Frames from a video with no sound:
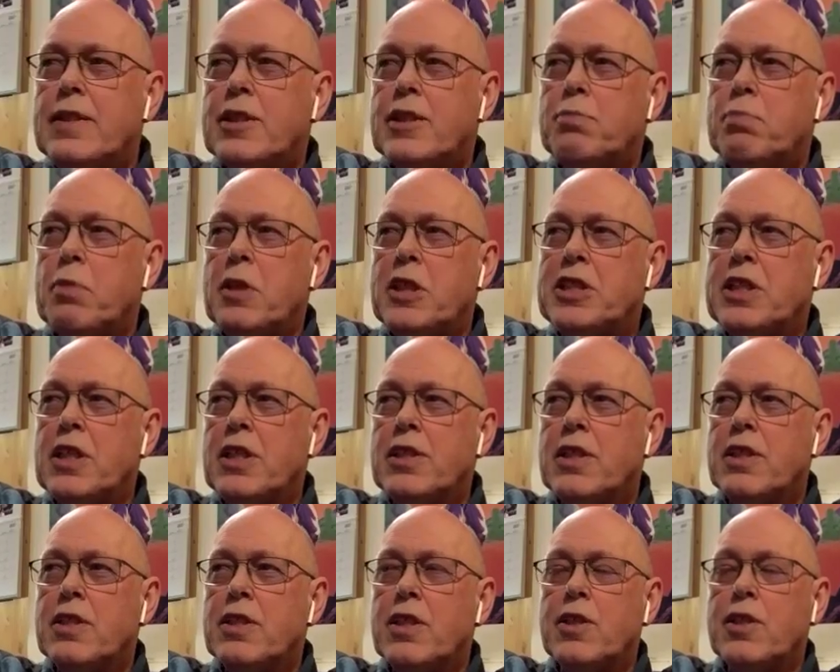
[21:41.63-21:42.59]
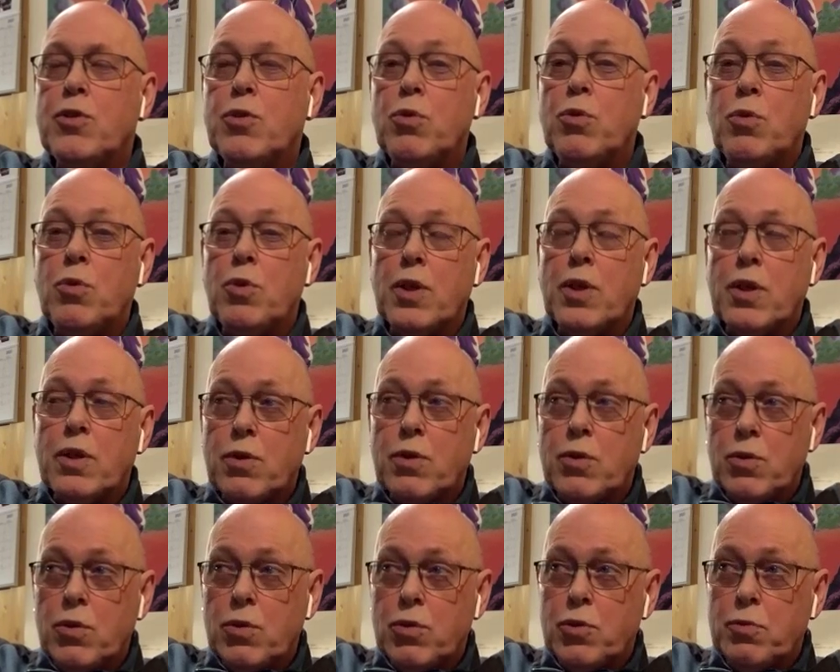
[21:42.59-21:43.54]
The special, the, the two, uh,
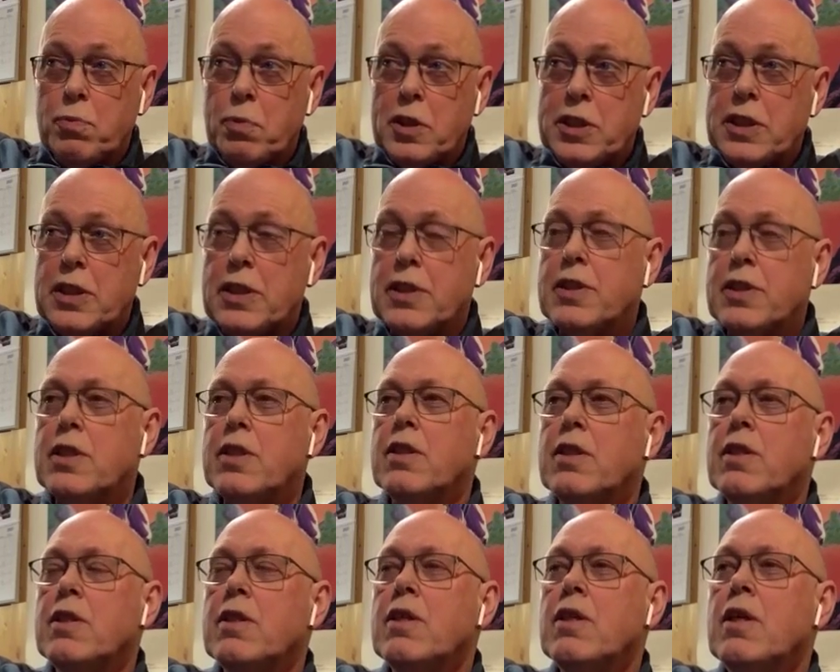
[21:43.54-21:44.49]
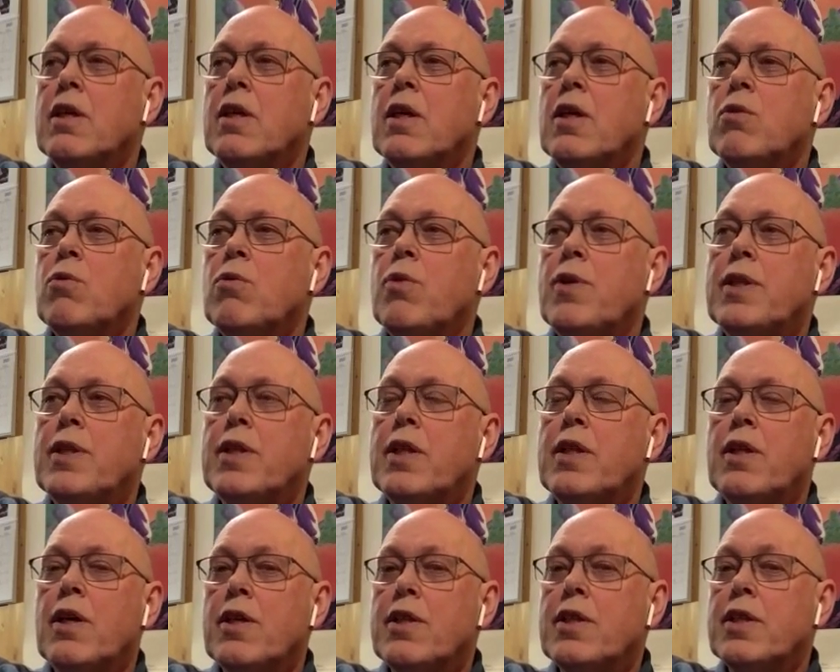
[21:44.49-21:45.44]
two specials in uh,
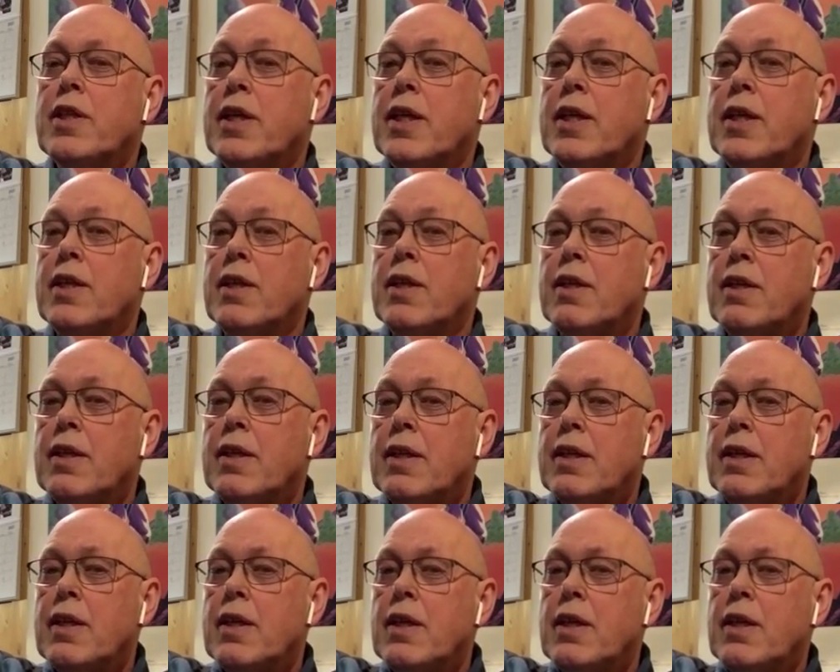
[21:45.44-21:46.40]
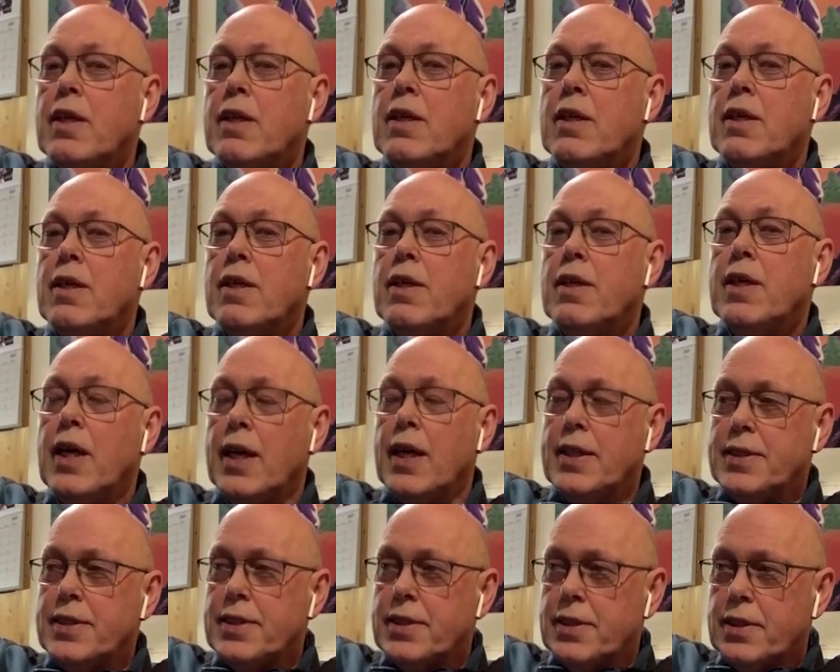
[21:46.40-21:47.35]
twenty nineteen. Yes. Uh,
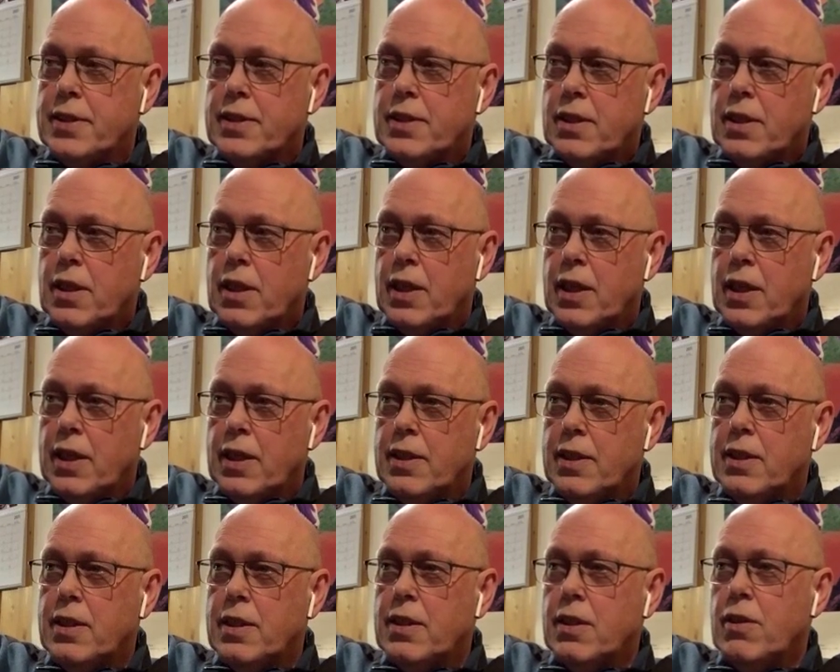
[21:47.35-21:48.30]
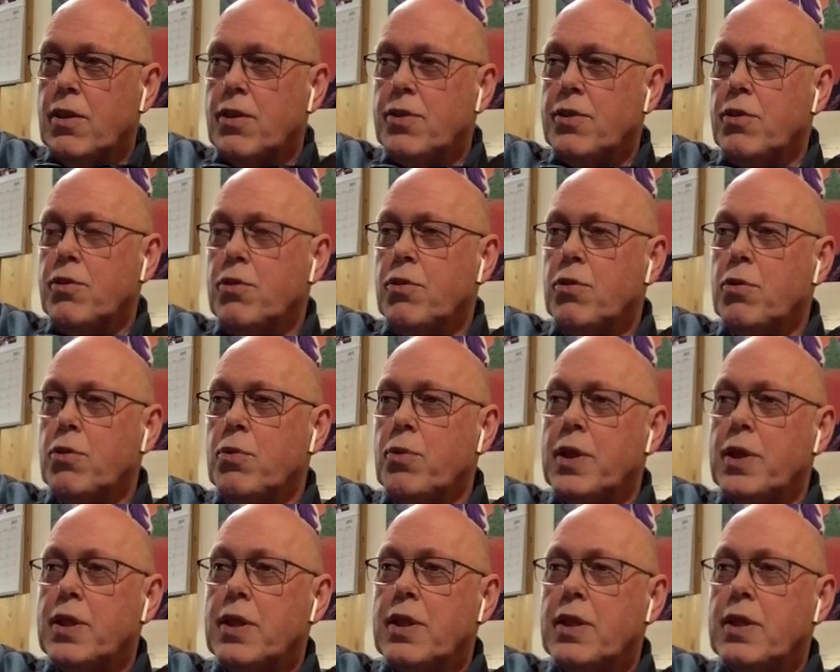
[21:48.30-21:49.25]
yes, I had a lot to do
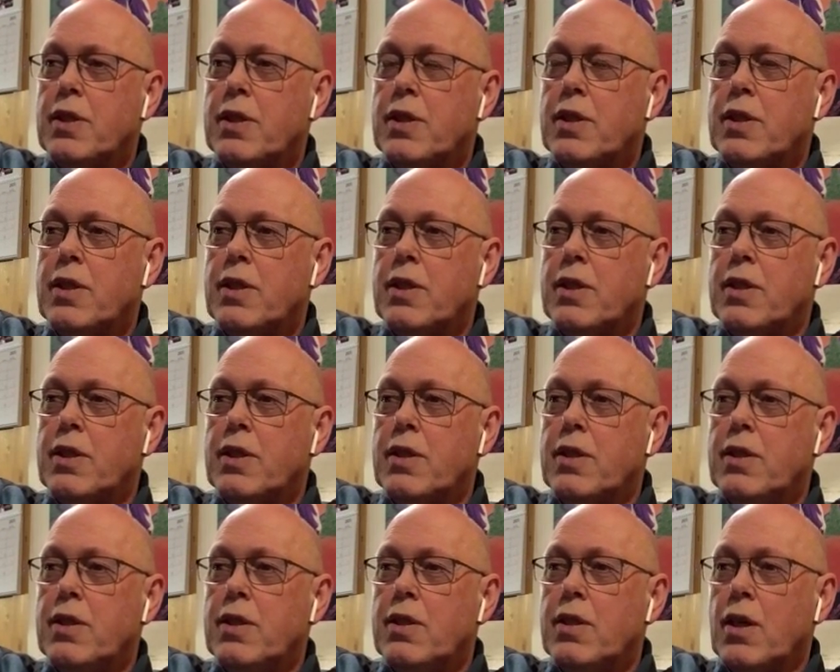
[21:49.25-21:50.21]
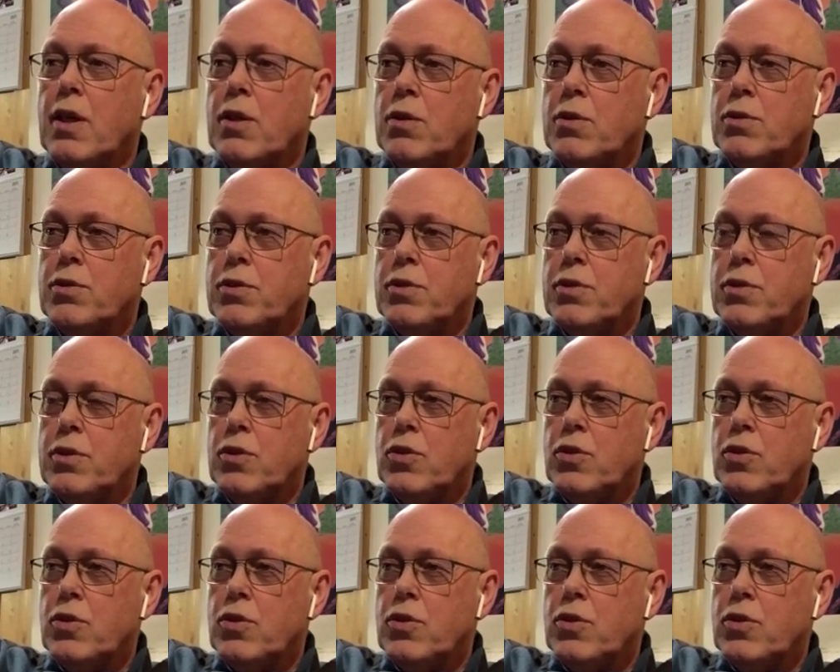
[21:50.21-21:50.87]
with those.